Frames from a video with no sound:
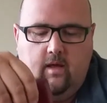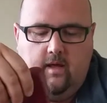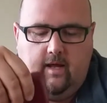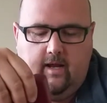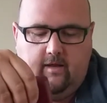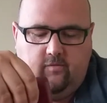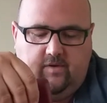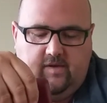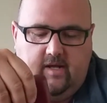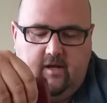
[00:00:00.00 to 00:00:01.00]
And as we
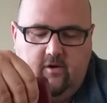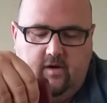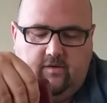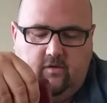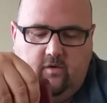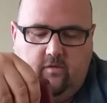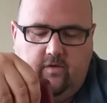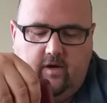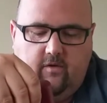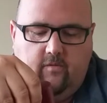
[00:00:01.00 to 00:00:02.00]
see here, it's a little
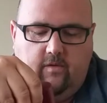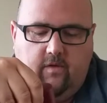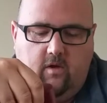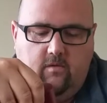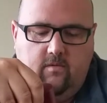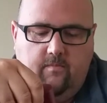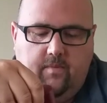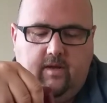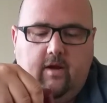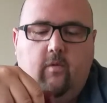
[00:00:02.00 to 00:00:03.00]
thicker than we thought,
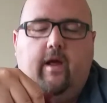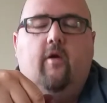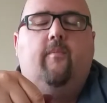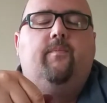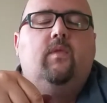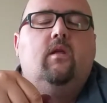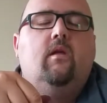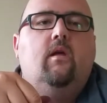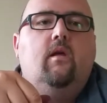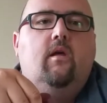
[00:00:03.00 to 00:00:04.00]
but there we go.
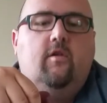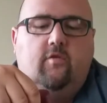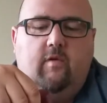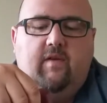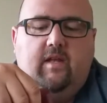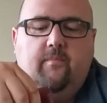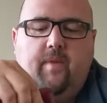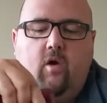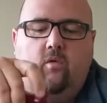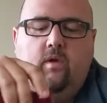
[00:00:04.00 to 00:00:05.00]
So we've hit the
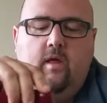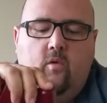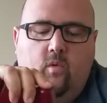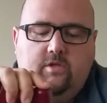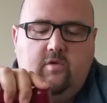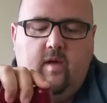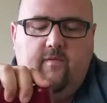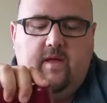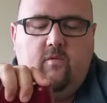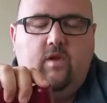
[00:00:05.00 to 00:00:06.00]
bone. Once
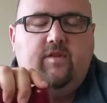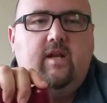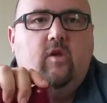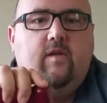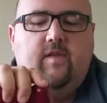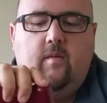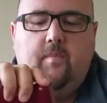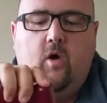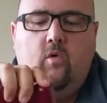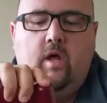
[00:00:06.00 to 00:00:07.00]
the needle has hit
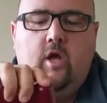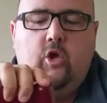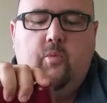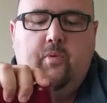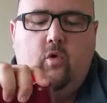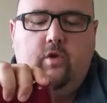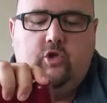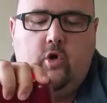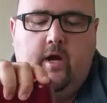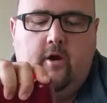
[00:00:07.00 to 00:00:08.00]
bone, you pull the
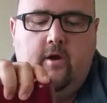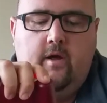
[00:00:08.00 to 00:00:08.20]
trigger